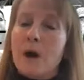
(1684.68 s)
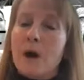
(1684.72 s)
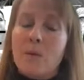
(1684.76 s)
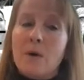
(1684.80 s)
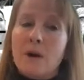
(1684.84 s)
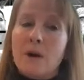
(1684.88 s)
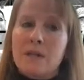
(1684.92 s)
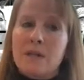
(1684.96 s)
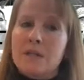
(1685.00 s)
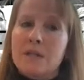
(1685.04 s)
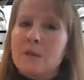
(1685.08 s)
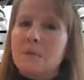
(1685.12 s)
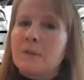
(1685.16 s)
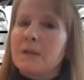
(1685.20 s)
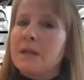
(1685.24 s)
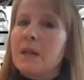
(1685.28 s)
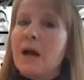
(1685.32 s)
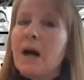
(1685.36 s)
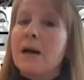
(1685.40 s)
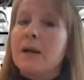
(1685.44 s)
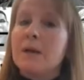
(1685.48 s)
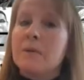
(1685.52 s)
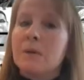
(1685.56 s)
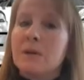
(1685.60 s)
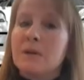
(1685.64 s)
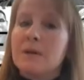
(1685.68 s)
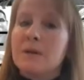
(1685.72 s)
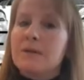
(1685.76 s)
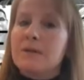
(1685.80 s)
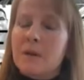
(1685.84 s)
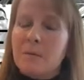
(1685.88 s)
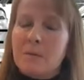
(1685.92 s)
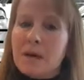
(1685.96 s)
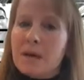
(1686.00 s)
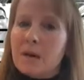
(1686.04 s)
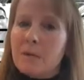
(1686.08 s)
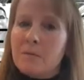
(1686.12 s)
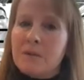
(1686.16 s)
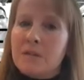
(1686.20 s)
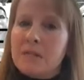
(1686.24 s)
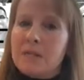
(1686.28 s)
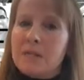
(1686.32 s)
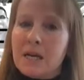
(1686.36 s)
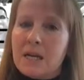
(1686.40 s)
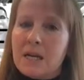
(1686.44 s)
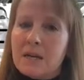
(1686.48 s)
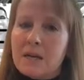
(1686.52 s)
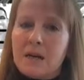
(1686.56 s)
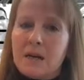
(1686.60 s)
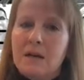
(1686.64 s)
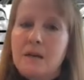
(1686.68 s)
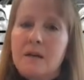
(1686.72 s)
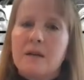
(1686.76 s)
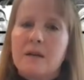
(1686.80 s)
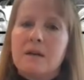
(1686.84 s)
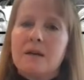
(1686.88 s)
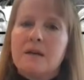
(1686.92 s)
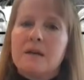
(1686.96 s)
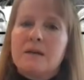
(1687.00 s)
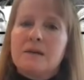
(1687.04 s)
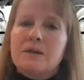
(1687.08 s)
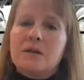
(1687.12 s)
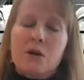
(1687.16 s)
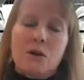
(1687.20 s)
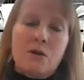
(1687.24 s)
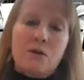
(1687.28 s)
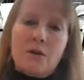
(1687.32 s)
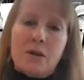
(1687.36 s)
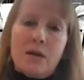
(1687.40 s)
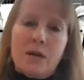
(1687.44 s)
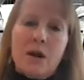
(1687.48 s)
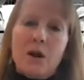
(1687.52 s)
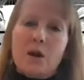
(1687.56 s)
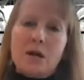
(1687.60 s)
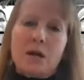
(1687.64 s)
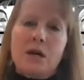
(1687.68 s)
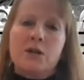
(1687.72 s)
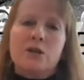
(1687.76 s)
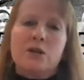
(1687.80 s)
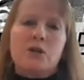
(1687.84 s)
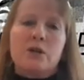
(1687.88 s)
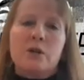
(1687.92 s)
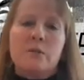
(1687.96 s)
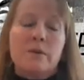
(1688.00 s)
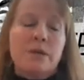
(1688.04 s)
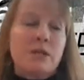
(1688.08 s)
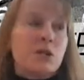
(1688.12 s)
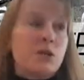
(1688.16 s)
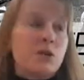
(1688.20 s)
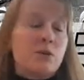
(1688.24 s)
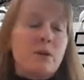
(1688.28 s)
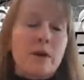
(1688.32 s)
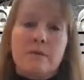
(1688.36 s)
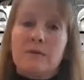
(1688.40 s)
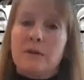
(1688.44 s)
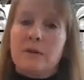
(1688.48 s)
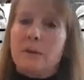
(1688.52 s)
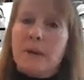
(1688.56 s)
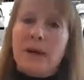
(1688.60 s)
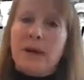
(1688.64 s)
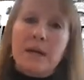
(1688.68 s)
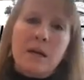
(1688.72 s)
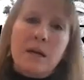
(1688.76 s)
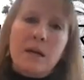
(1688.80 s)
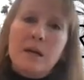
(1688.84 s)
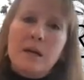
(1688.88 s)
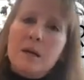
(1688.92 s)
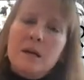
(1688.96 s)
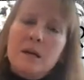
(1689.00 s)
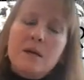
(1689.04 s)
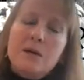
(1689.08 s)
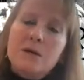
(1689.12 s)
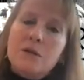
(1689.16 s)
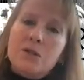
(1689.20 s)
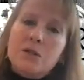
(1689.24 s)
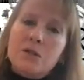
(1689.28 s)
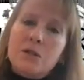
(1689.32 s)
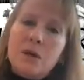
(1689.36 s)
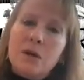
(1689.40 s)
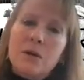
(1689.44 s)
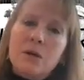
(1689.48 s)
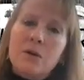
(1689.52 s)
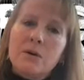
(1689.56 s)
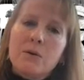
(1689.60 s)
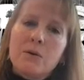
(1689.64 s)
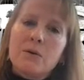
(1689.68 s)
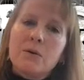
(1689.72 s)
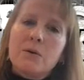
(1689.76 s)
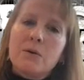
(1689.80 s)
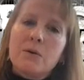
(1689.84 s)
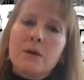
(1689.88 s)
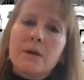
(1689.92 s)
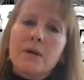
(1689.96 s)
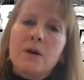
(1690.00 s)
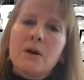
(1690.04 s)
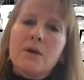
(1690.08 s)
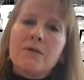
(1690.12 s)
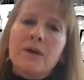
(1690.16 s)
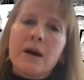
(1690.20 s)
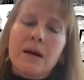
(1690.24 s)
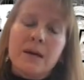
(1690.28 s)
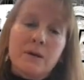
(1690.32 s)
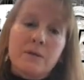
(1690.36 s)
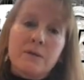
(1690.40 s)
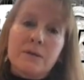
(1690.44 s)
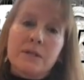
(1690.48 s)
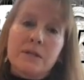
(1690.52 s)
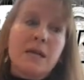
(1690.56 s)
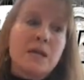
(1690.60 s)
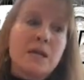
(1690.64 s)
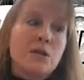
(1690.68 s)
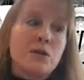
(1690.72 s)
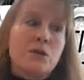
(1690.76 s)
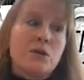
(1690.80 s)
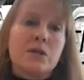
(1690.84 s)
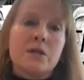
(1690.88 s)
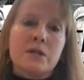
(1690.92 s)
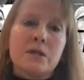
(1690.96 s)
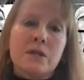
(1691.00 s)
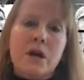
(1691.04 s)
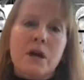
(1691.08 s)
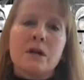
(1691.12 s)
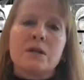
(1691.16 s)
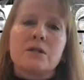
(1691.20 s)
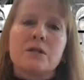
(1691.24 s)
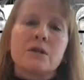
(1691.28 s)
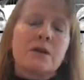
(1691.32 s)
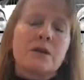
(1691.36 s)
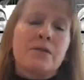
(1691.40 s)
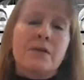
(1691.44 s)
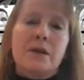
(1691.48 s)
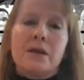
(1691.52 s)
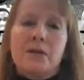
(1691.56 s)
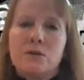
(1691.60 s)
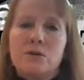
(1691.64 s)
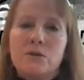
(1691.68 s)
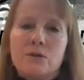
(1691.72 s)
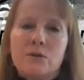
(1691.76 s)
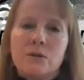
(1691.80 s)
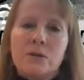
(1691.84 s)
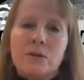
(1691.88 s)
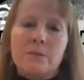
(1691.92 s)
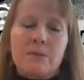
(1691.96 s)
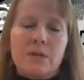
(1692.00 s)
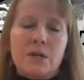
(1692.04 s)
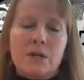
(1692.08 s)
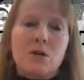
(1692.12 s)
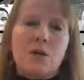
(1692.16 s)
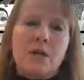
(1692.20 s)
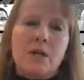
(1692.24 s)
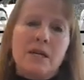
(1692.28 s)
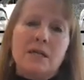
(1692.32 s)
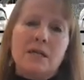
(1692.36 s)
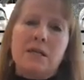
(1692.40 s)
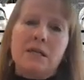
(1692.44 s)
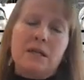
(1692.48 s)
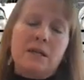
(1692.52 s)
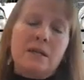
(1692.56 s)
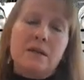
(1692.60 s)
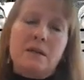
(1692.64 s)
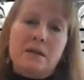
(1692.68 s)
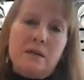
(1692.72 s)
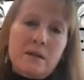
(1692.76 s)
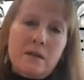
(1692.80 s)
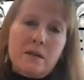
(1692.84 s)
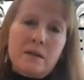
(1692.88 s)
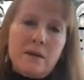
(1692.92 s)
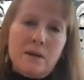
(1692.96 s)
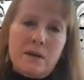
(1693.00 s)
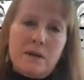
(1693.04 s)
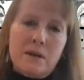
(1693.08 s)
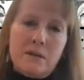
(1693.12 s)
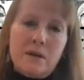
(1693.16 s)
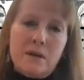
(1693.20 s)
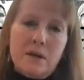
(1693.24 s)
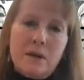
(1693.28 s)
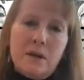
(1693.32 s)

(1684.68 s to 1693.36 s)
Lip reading: wanting to be liable if they make a mistake. So in our country, we sue everybody. So, you know, if I don't send you to the doctor and then you do something crazy, you know,